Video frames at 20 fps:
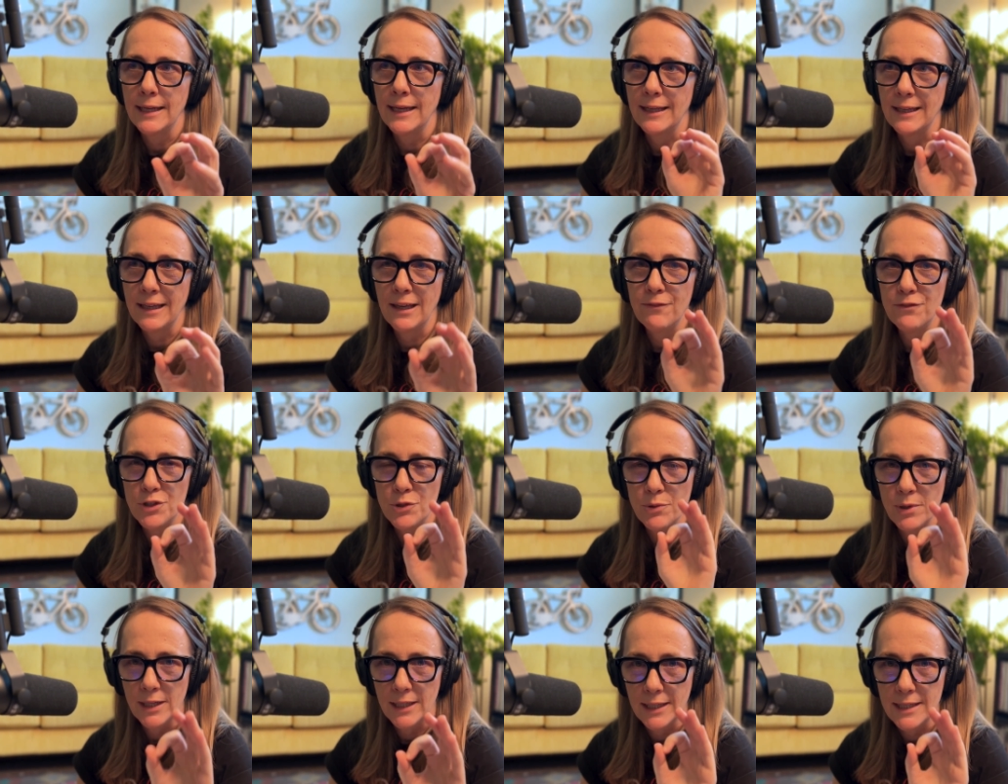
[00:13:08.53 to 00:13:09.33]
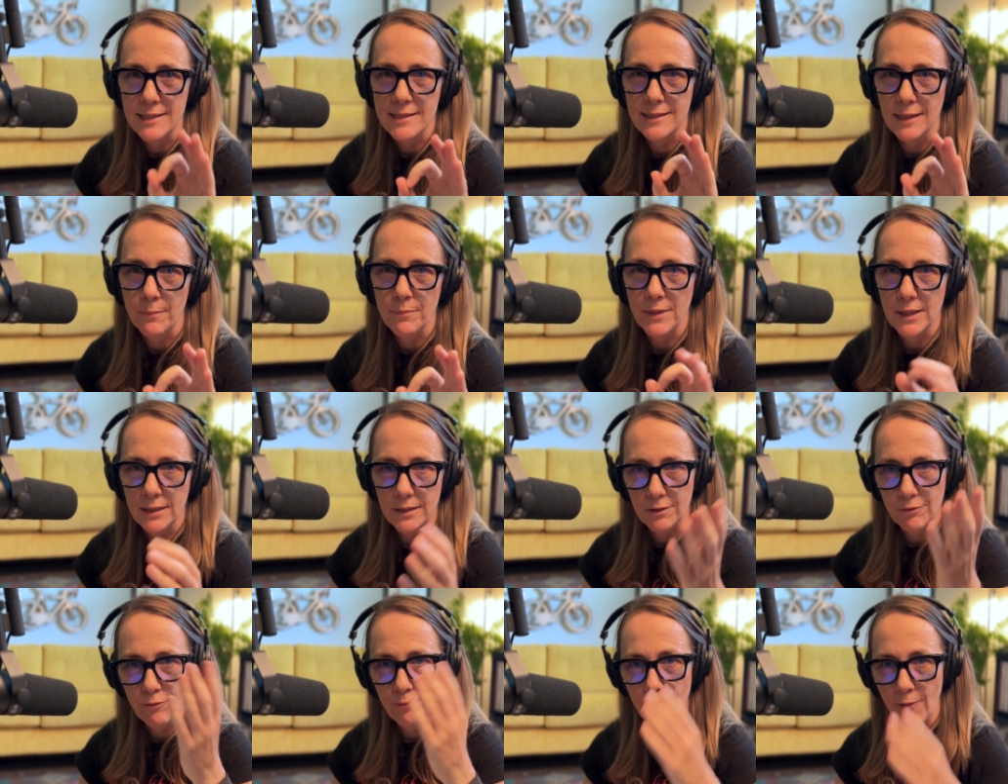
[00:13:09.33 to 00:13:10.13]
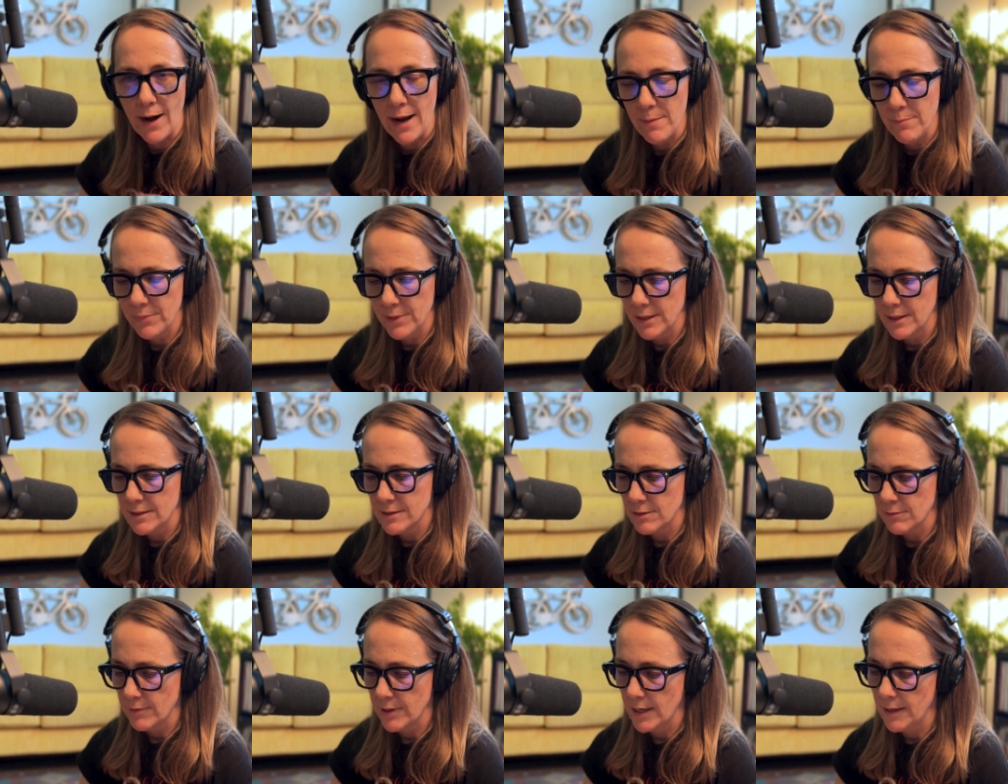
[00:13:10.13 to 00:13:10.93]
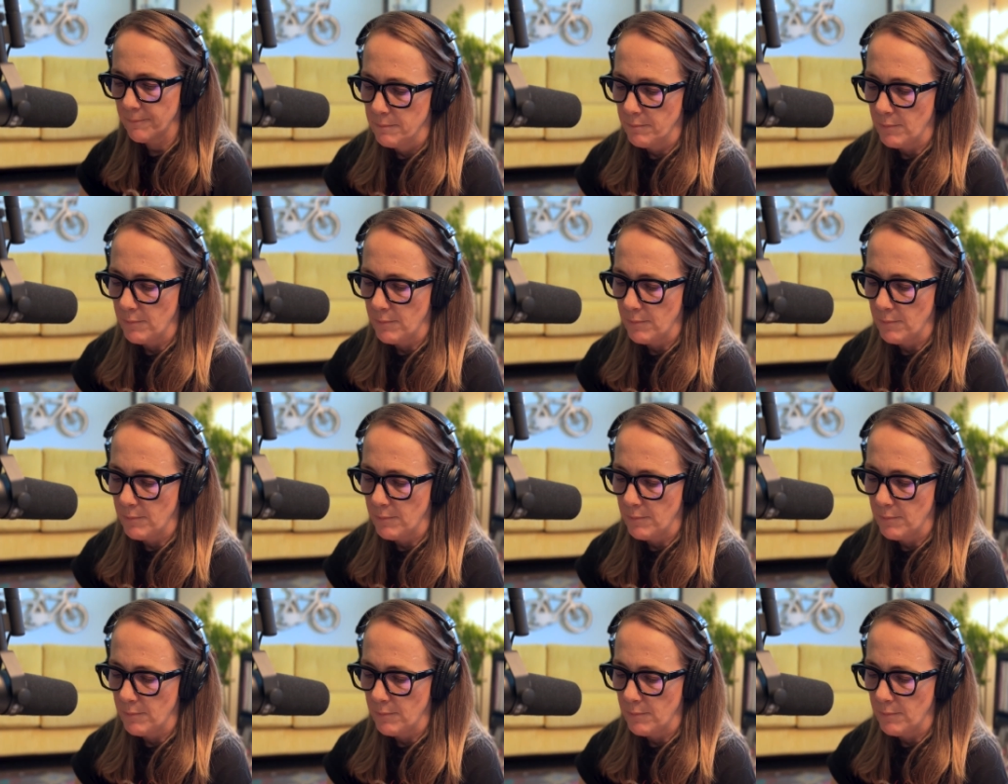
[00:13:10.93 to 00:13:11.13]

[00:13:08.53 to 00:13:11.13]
it gives you at least something to frame things around.